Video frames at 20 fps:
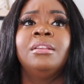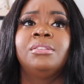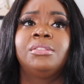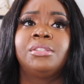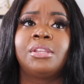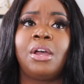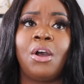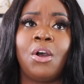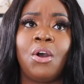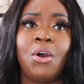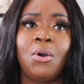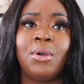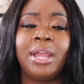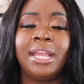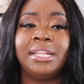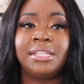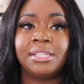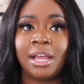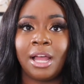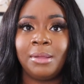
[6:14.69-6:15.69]
So
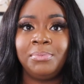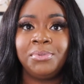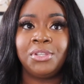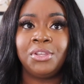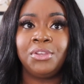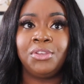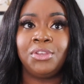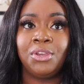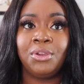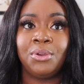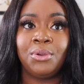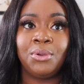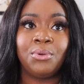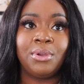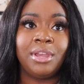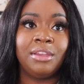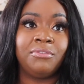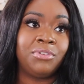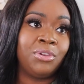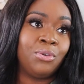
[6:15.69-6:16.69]
it's up to
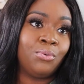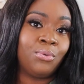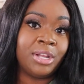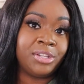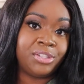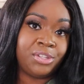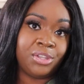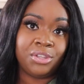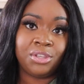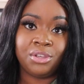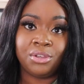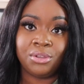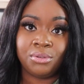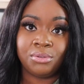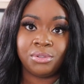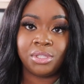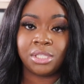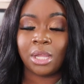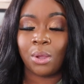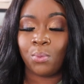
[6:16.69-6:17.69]
you if you want to
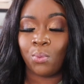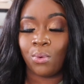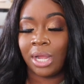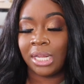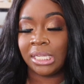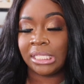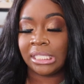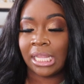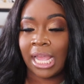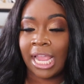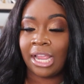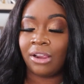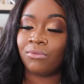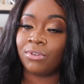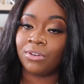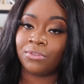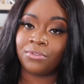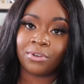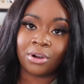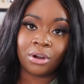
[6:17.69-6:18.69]
use someone's like
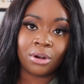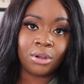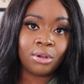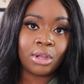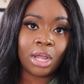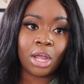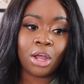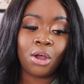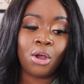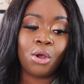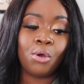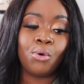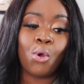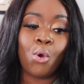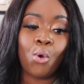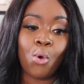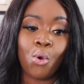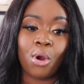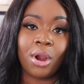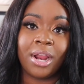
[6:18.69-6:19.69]
referral code,
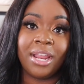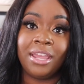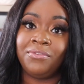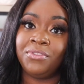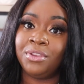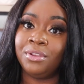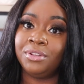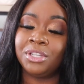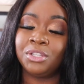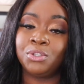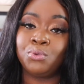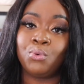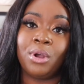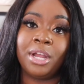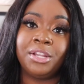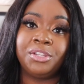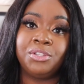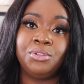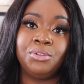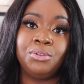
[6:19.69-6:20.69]
or if you just
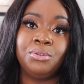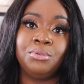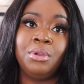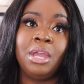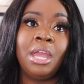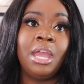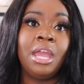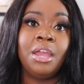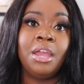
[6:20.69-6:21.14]
want to